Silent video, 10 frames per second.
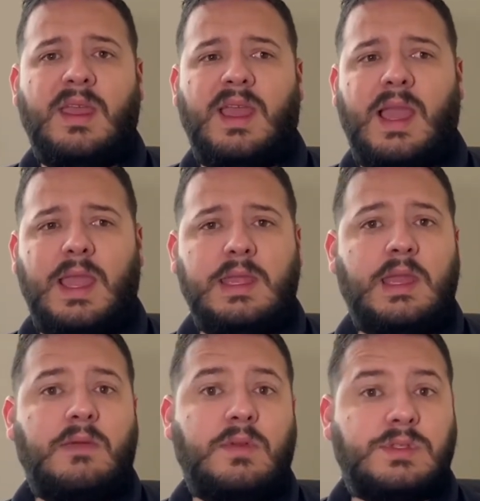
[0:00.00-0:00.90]
I
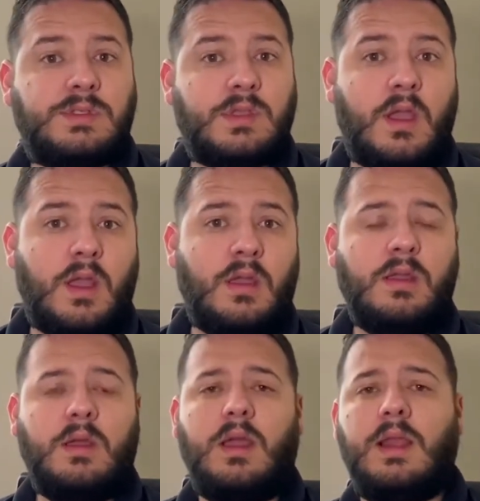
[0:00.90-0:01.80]
never saw
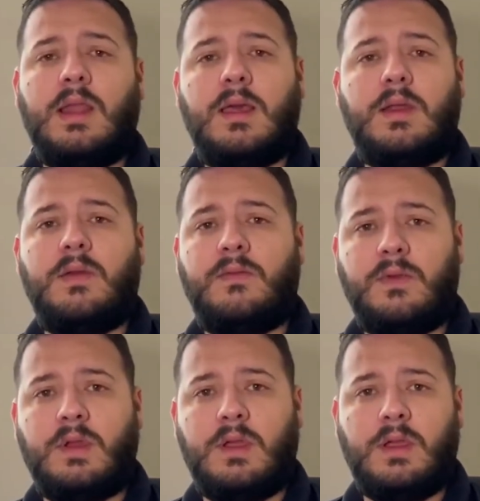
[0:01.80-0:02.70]
a lot
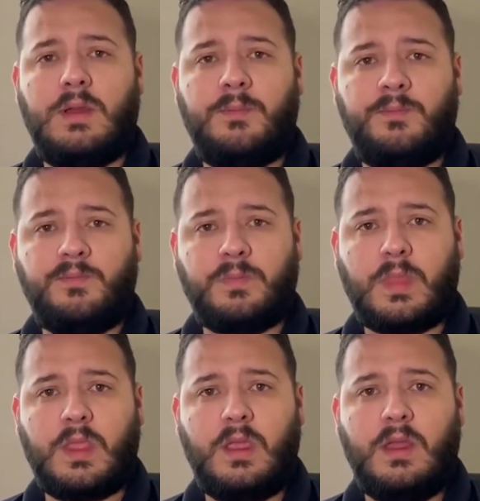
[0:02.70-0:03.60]

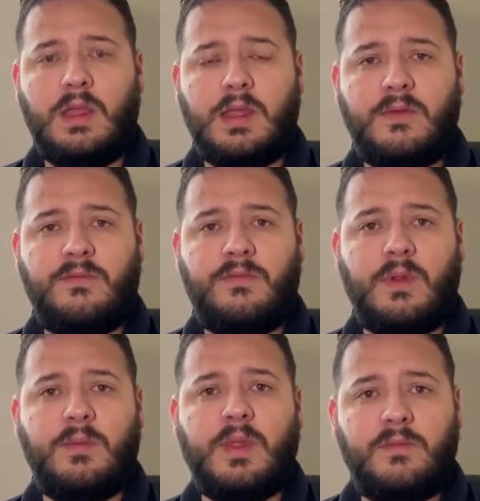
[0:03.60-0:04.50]
of
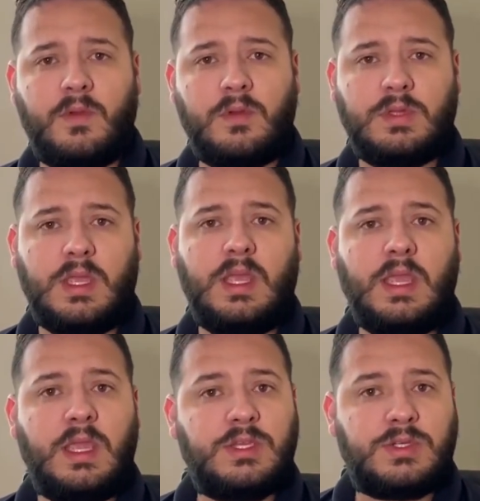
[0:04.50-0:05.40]
From the Vault
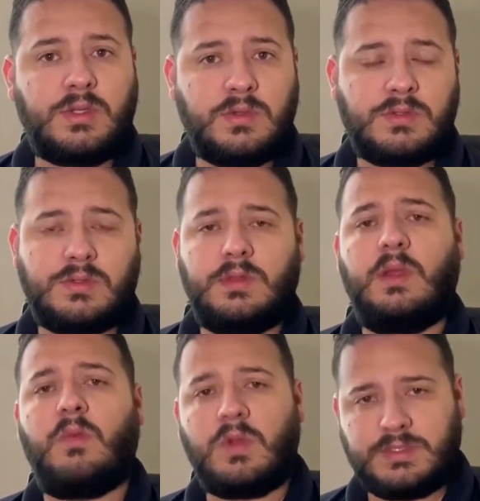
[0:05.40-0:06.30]
issues.
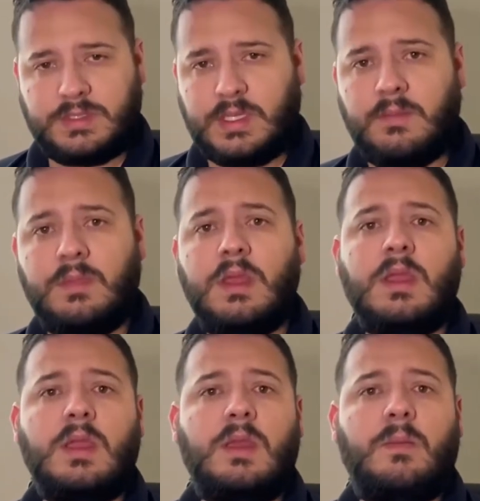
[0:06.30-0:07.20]
There were some,
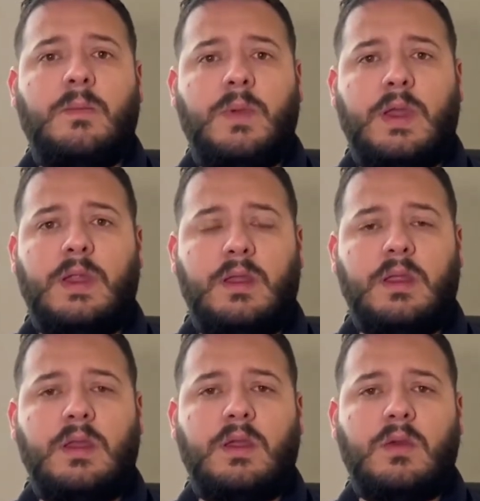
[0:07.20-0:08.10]
but
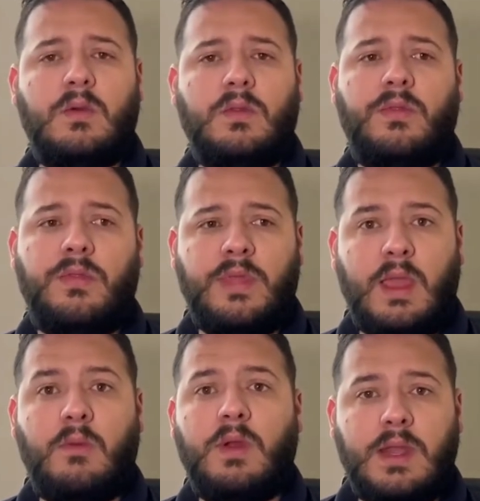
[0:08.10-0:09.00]

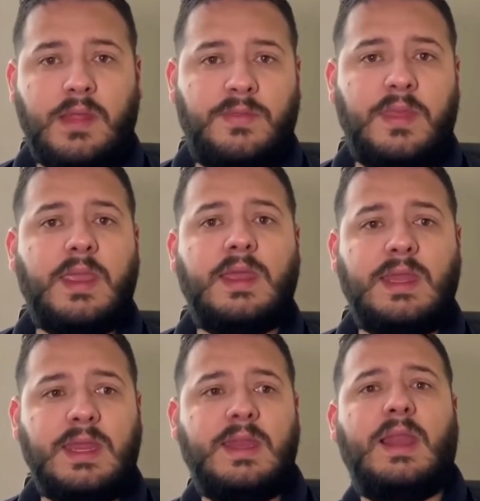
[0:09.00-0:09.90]
that one I think
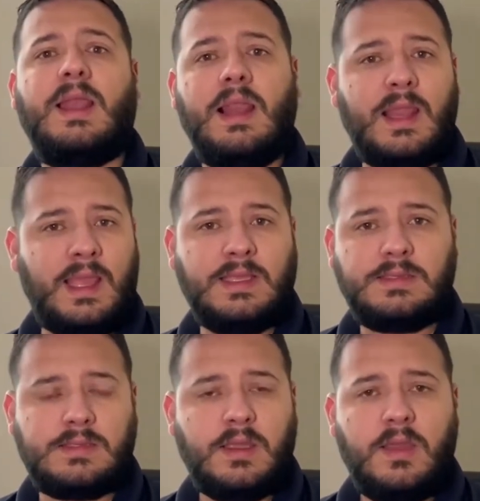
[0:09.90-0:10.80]
needed
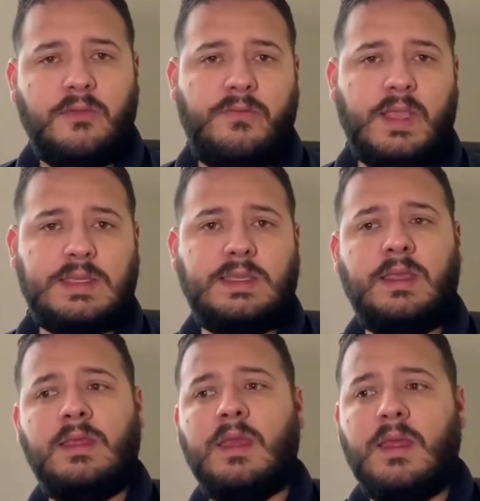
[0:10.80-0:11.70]
less
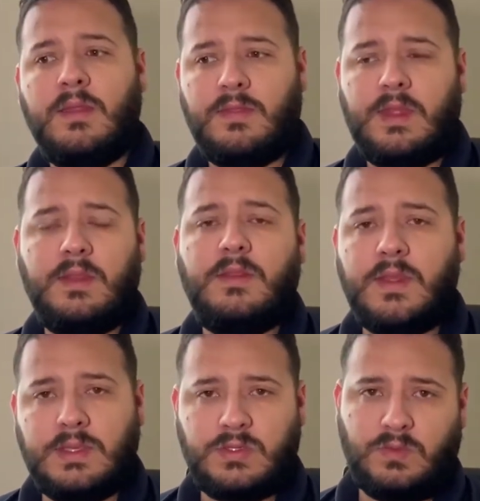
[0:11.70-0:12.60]
fixing than
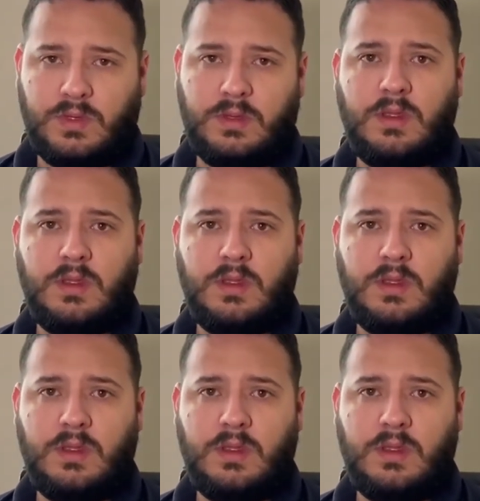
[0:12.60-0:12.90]
this one.